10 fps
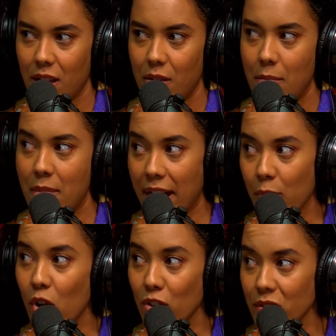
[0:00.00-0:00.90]
my
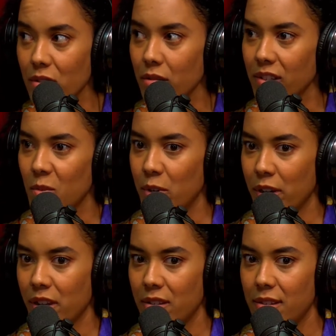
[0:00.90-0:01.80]
personal
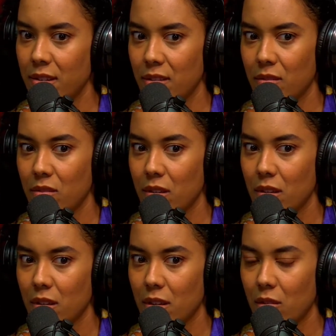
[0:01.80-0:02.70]
experiences
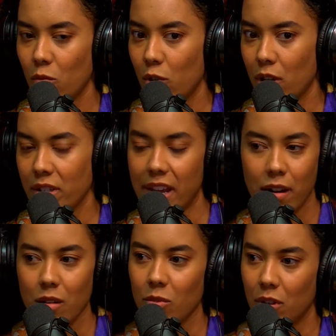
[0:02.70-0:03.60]
were
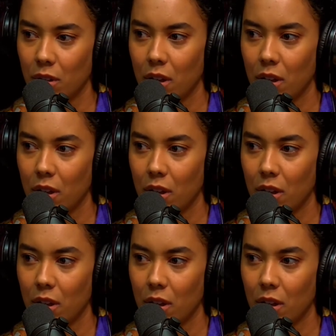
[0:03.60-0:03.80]
terrible.